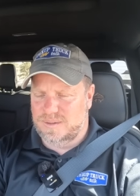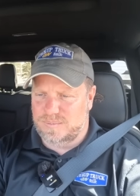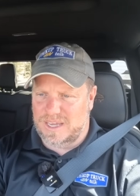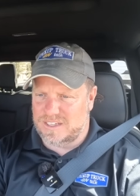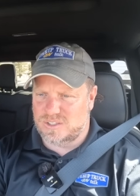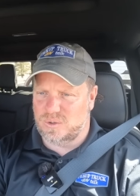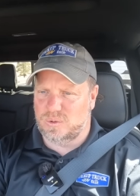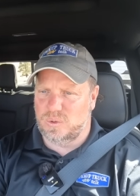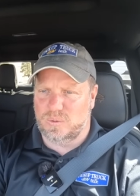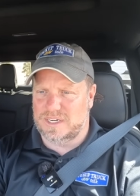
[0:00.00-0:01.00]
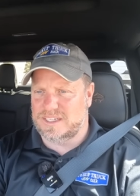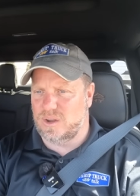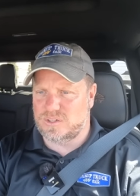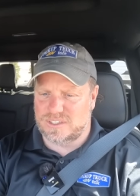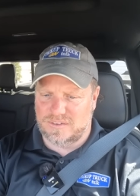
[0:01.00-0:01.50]
man, it's so cool when it
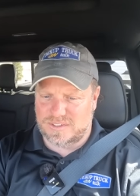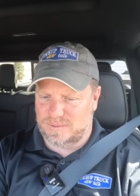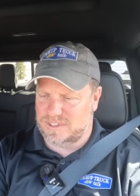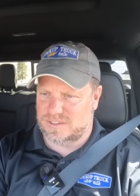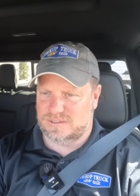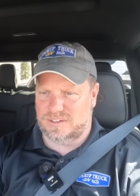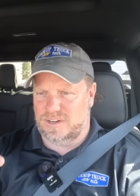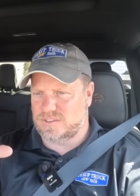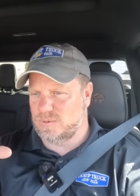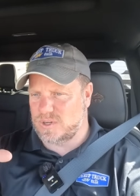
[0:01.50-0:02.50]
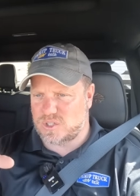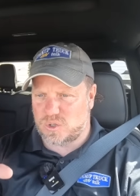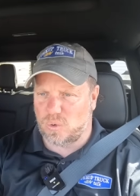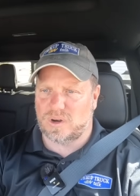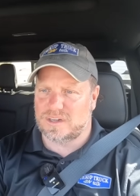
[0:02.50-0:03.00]
downshifts. I mean, it's just, you have so much
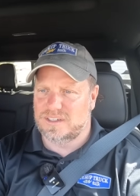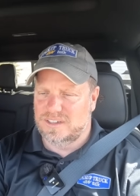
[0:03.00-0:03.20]
torque.